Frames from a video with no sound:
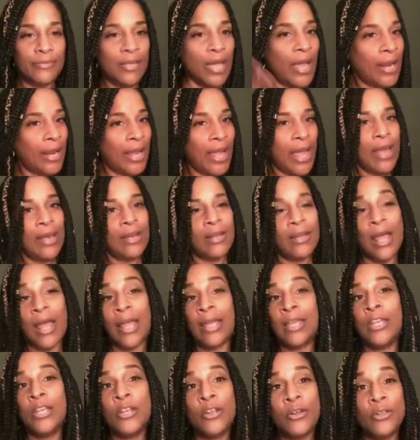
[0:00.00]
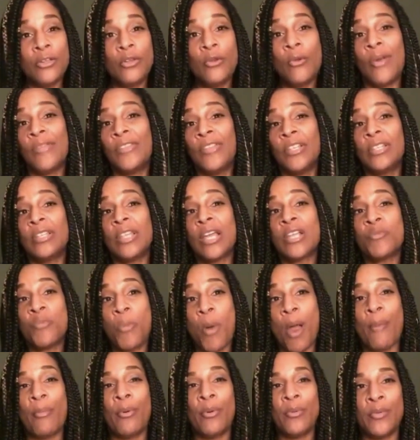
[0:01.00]
I got it. I hear you. I think that's
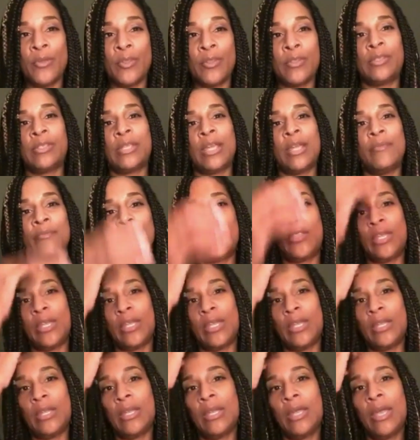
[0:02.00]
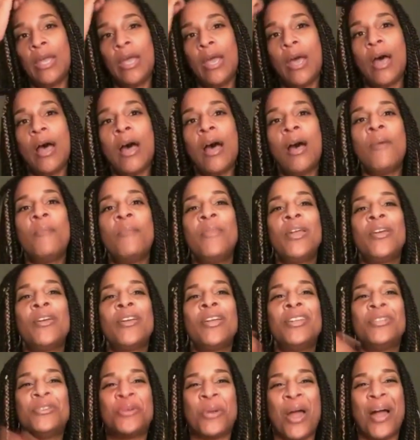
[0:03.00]
probably the same thing.
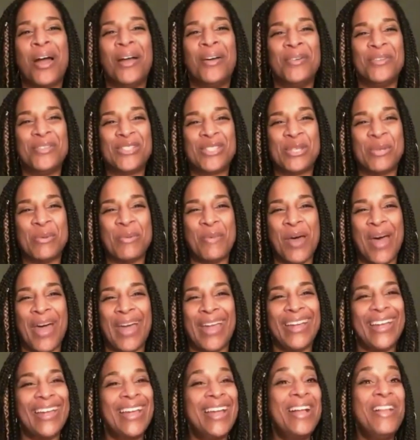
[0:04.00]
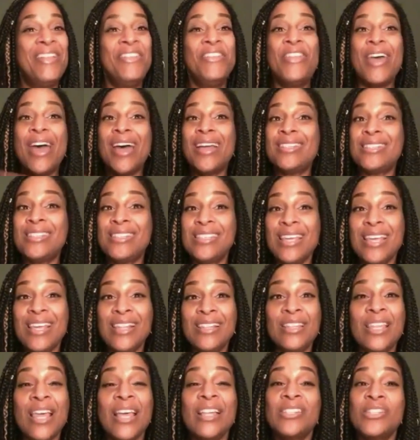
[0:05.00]
Marion draws Mike. That's
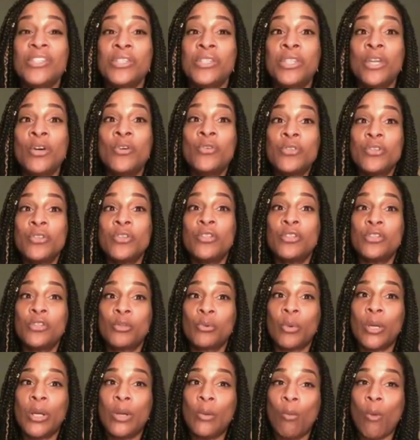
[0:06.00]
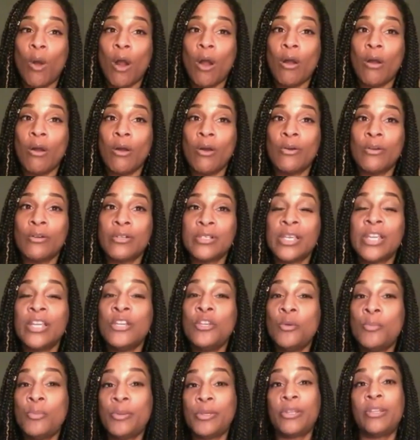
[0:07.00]
it. Those are the 3 words.
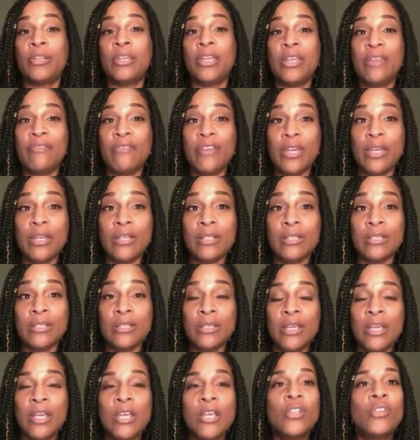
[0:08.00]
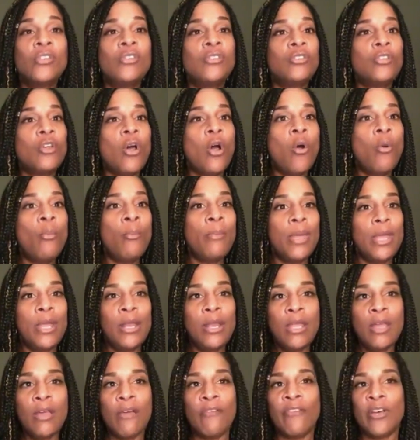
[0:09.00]
Can you believe it? So
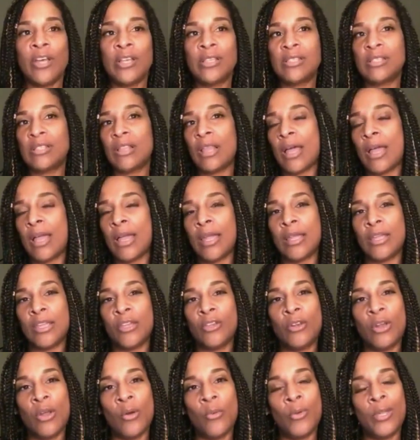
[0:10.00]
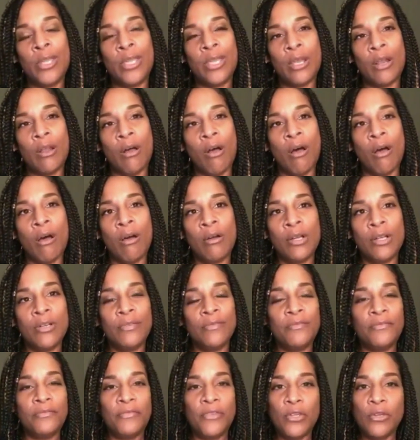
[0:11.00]
many of us, like, you know, we get all
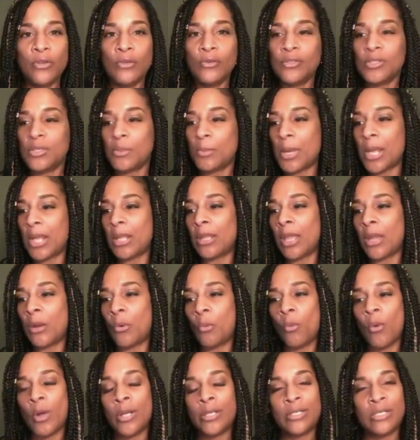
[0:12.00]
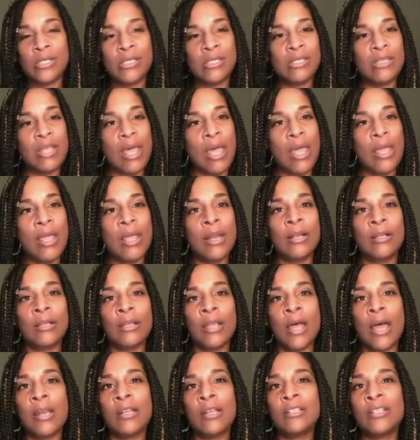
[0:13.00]
confused about like what to say. And a
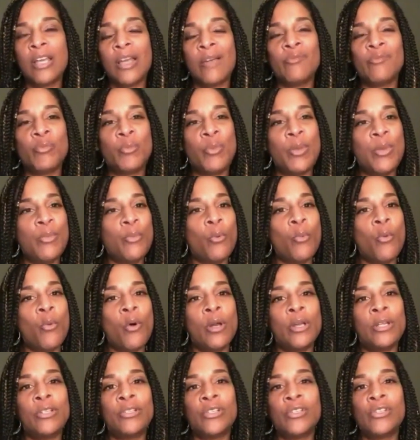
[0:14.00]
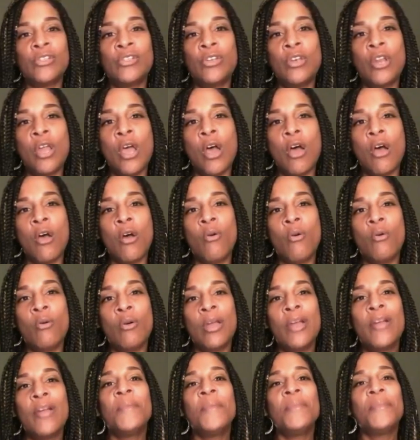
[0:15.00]
lot of times people want to just know,
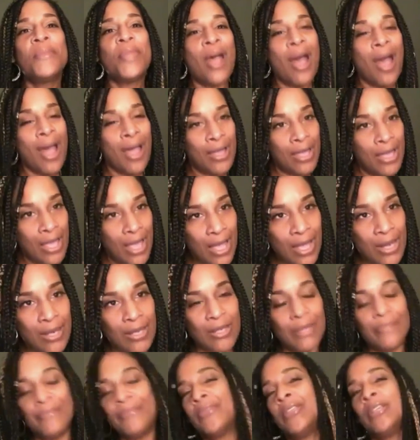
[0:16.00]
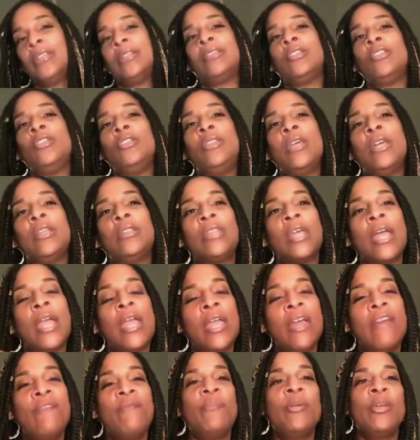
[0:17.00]
I got it, that
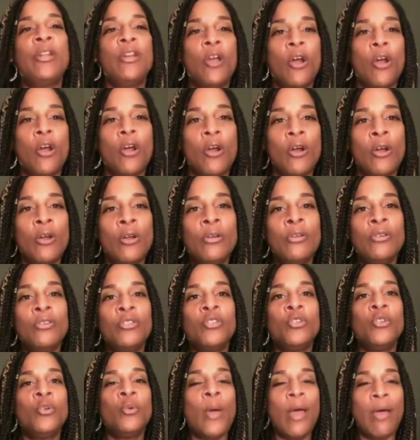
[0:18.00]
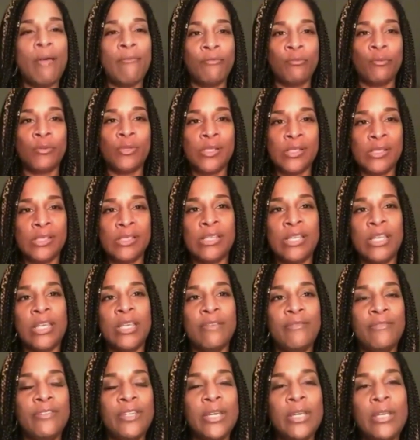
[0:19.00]
they have been heard, you have
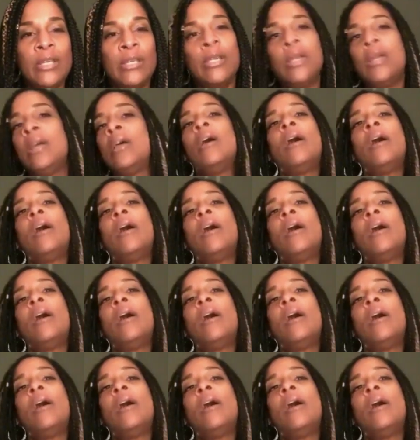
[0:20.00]
received it.